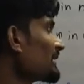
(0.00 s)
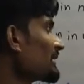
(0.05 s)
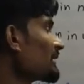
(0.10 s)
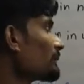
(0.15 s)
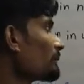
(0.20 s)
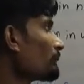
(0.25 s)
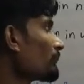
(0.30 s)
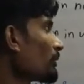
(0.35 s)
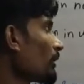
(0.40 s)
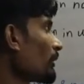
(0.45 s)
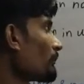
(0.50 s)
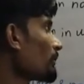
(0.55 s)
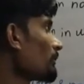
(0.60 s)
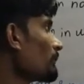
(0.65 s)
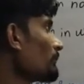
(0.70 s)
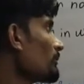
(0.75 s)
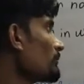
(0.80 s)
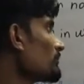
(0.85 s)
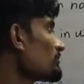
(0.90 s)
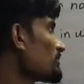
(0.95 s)
the number of
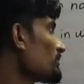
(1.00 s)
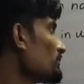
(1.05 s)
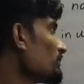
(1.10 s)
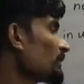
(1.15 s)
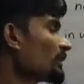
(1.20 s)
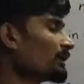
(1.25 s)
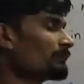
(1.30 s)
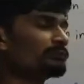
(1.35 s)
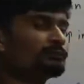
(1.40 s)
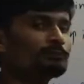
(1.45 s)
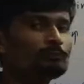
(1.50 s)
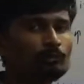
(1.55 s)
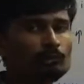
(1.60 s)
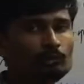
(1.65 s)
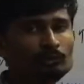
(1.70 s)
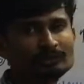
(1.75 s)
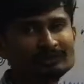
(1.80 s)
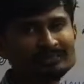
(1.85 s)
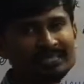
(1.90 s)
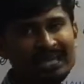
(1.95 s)
WBC becomes
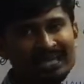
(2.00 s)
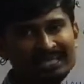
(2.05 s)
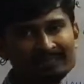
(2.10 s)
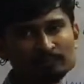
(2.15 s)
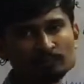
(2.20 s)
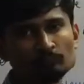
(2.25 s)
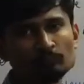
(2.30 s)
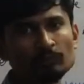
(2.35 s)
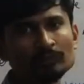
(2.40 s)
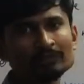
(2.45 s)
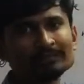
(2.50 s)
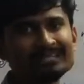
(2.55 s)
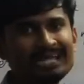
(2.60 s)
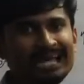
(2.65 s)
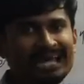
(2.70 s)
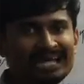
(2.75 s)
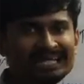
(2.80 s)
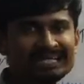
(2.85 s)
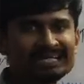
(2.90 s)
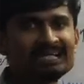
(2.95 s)
more than 1
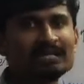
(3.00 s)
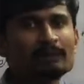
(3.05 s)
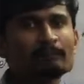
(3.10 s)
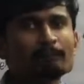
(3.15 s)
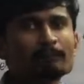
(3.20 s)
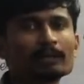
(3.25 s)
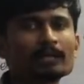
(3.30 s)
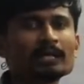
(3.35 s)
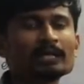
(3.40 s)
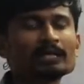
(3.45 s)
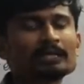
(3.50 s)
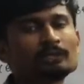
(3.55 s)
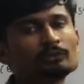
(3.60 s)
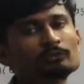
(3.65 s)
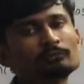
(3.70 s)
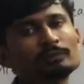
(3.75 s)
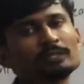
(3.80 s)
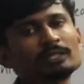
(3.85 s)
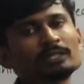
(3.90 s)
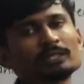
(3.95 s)
lakh per
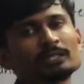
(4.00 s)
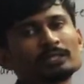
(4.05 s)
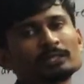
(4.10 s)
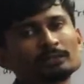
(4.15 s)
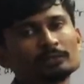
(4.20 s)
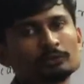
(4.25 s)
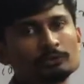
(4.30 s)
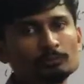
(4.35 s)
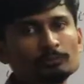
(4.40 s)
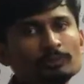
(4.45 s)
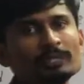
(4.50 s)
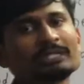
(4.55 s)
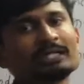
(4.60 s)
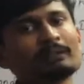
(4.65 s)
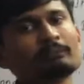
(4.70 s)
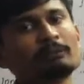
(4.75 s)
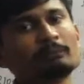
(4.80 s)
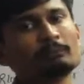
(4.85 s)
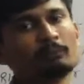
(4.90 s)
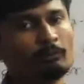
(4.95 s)
cubic
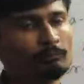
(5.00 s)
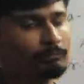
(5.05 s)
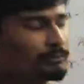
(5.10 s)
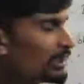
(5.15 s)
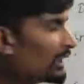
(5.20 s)
mm of